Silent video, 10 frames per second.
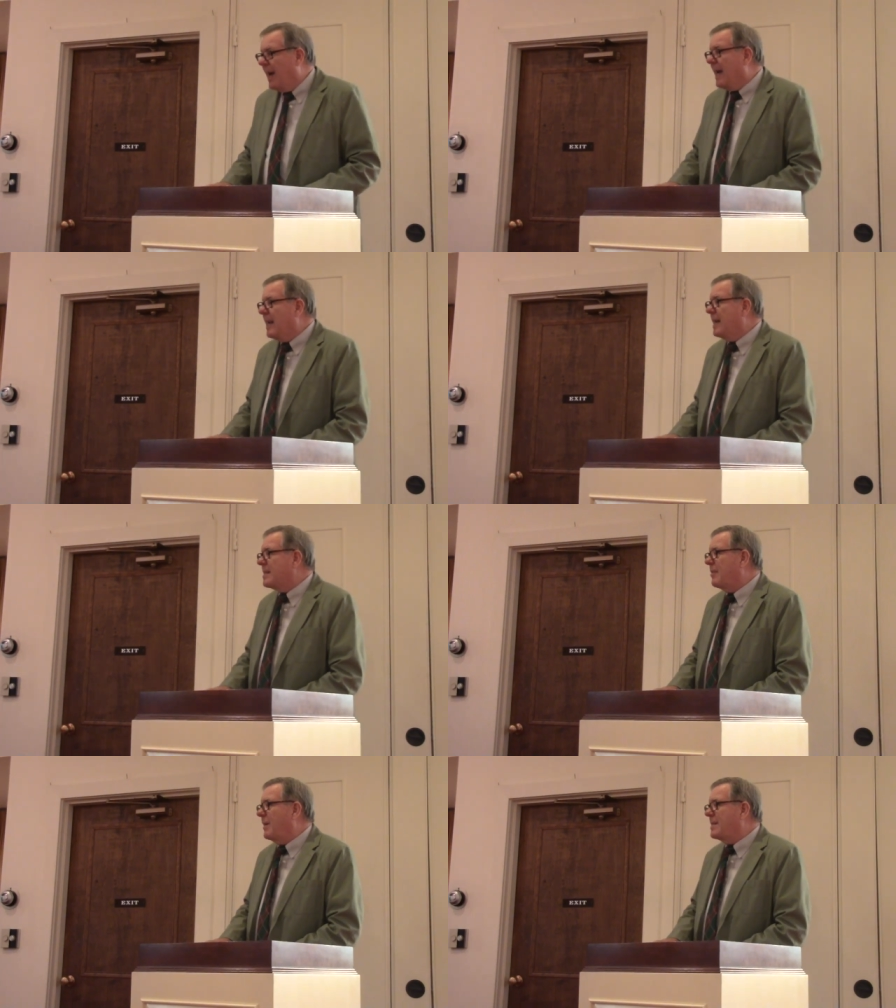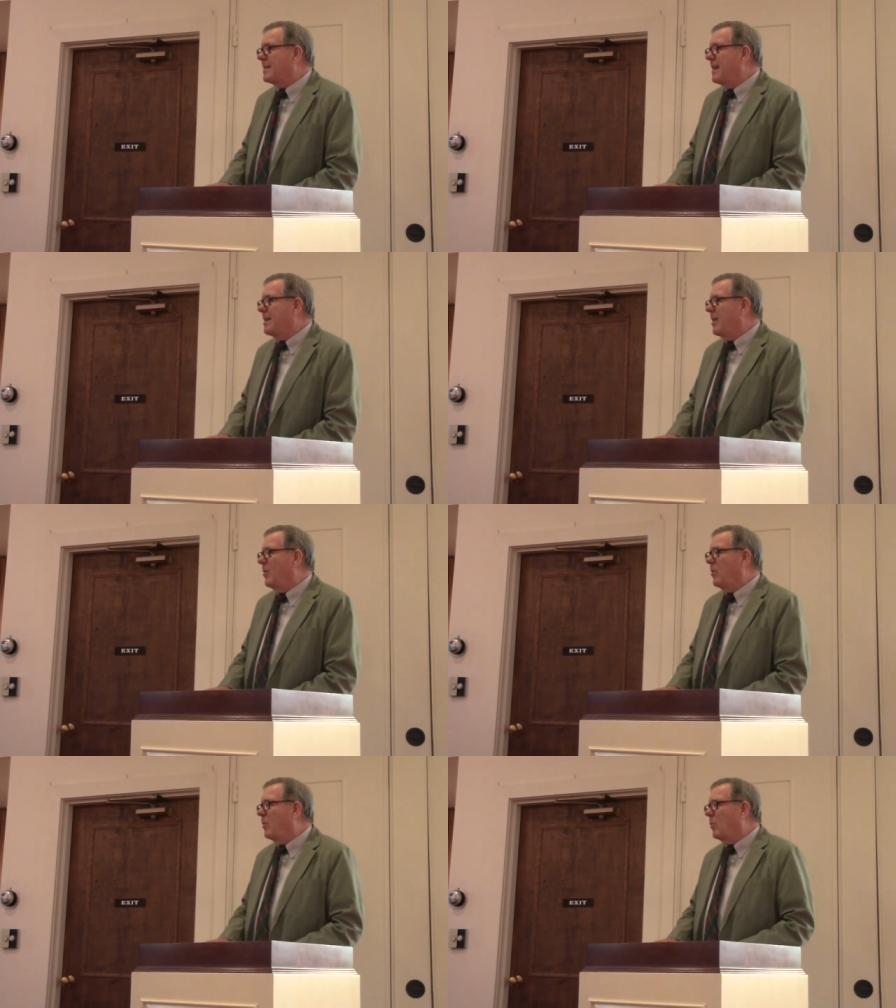I asked them, I said, you
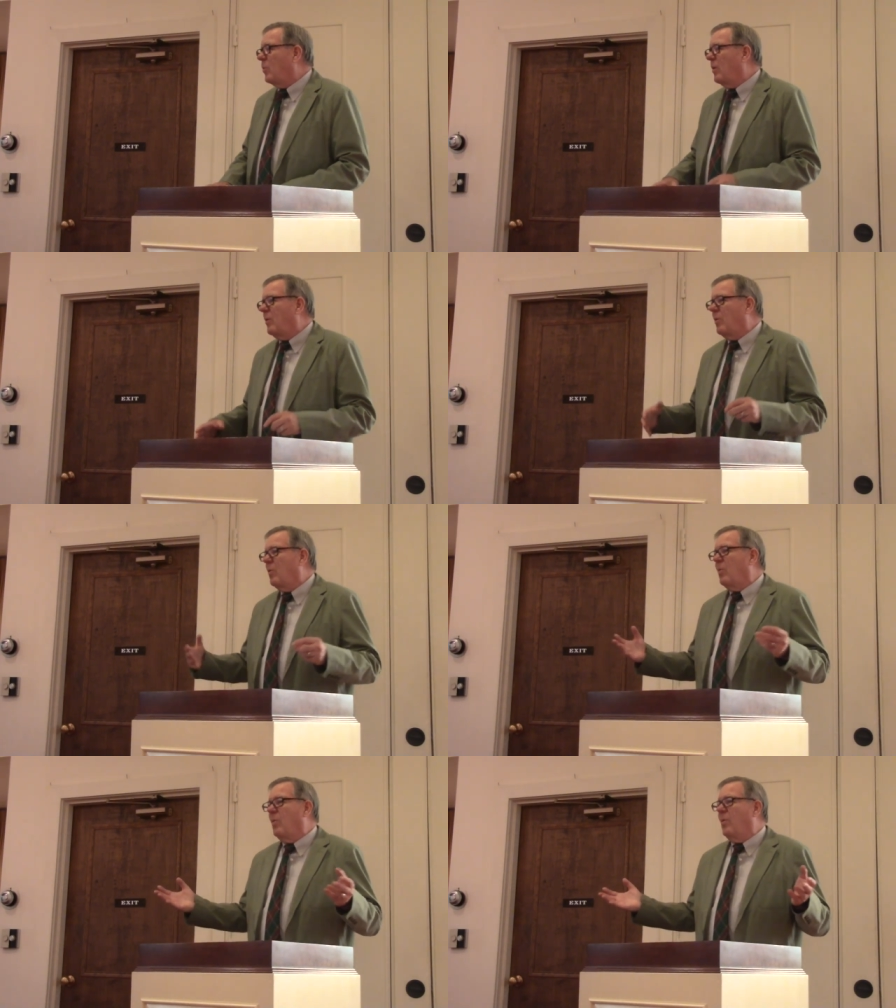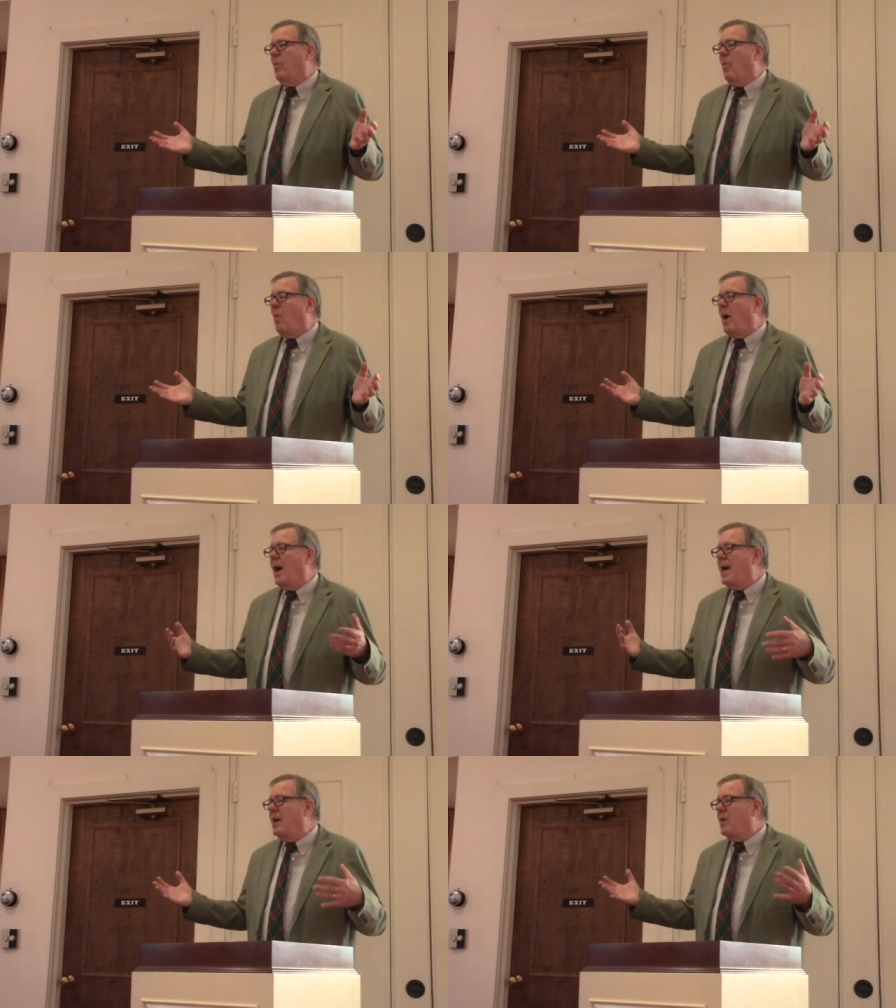know, well,
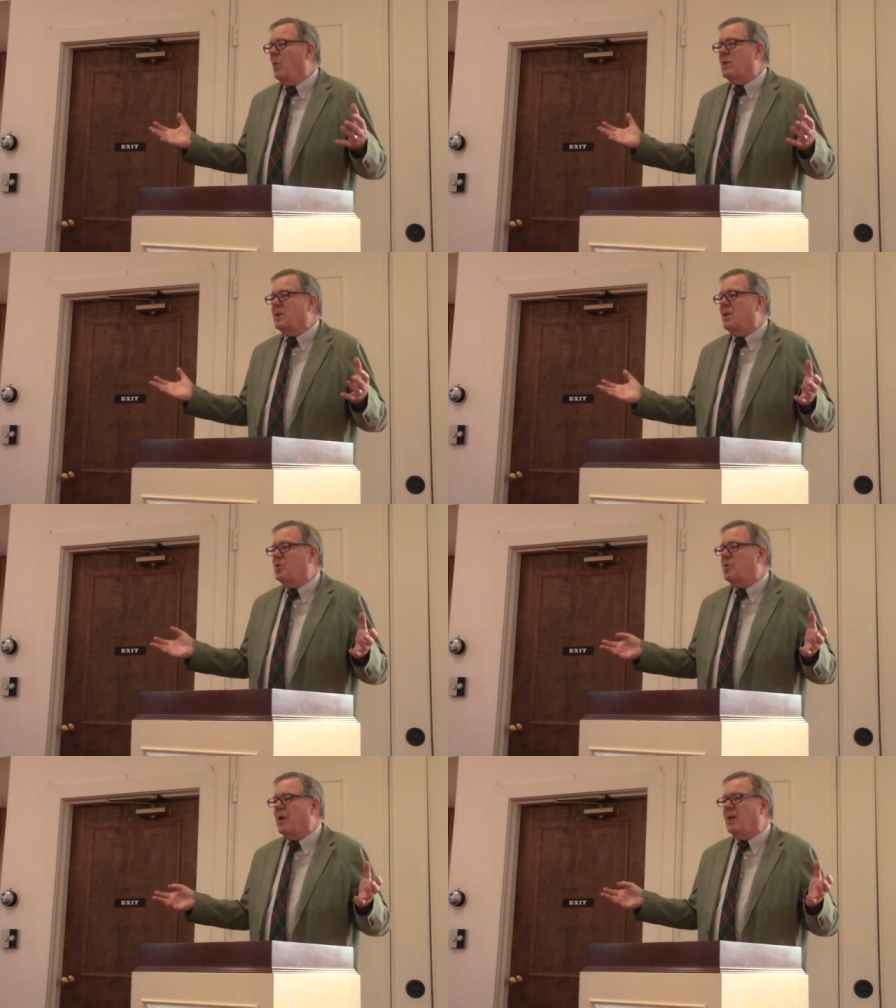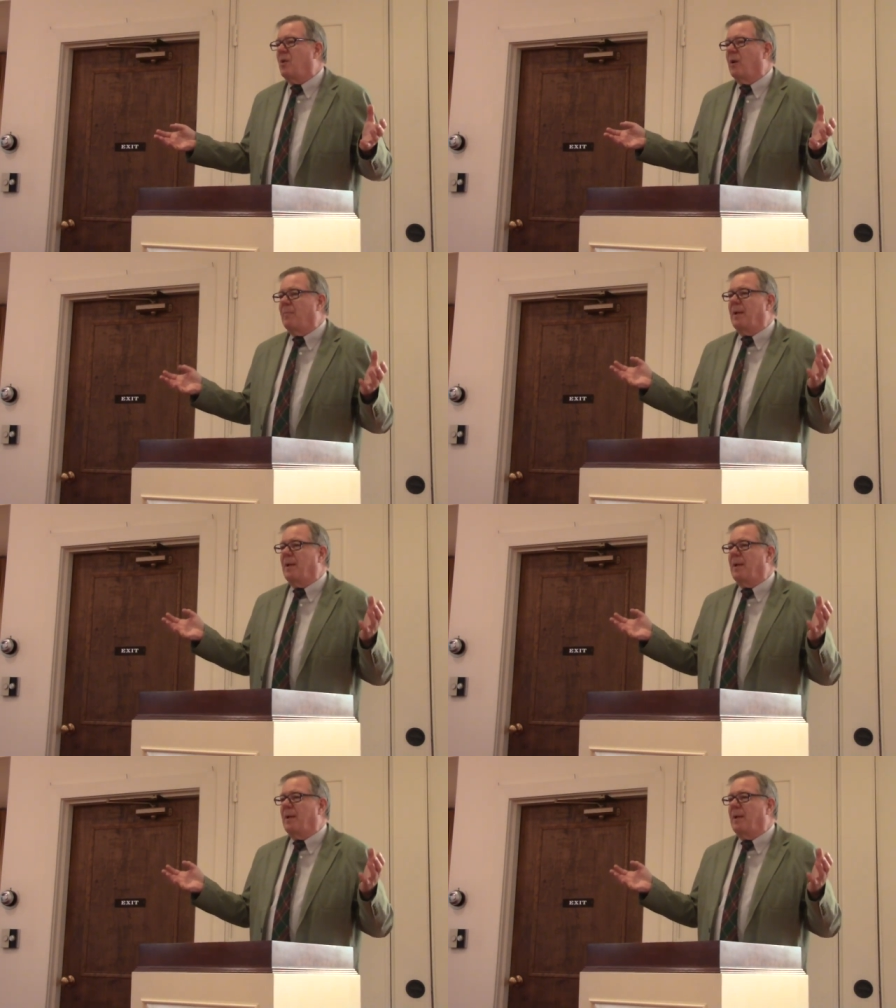why, you know, what's the trick to it?